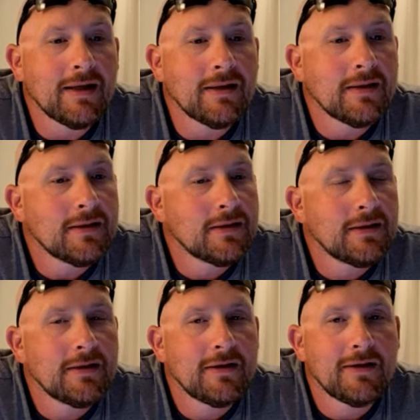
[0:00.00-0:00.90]
then
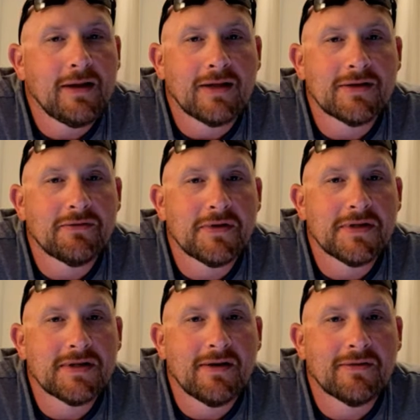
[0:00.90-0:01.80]
lots of fun
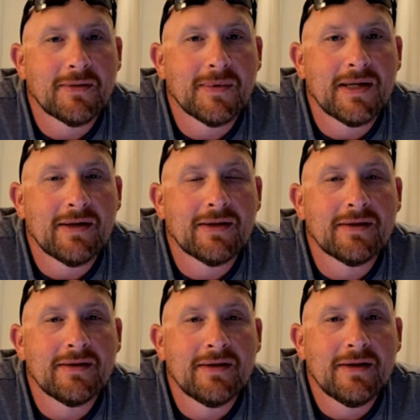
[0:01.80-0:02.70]
stuff coming down
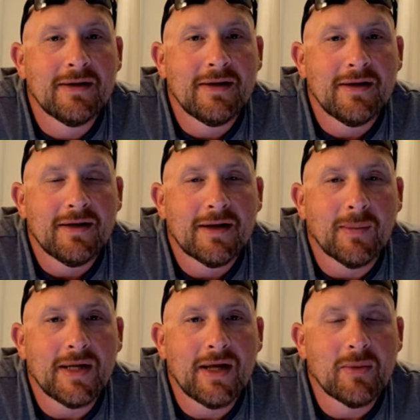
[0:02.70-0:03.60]

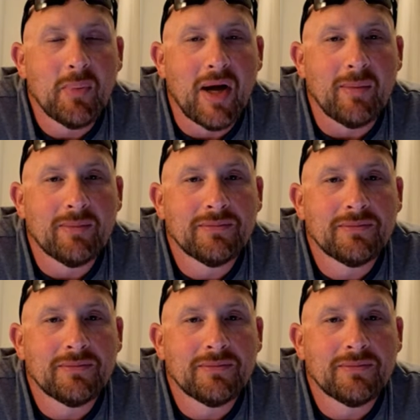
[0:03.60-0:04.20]
the pipe.